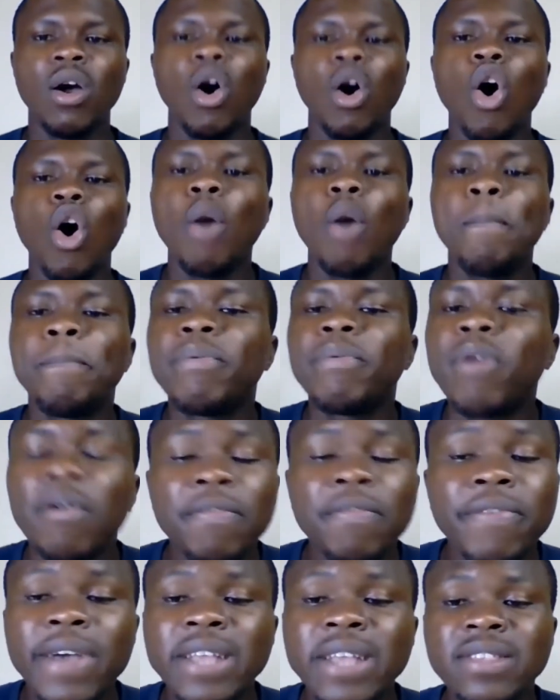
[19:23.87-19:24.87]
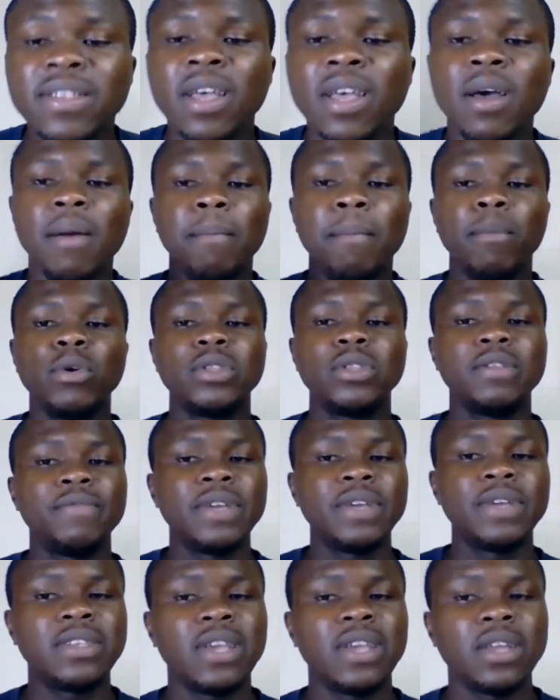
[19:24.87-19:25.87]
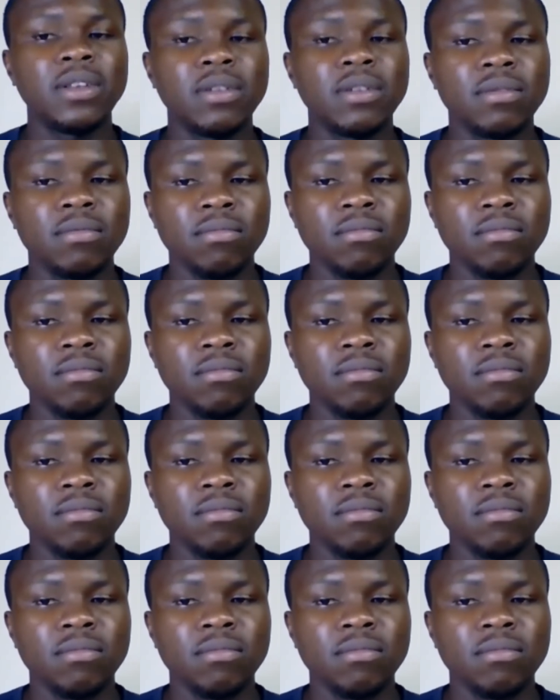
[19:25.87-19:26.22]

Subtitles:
or profit motivated?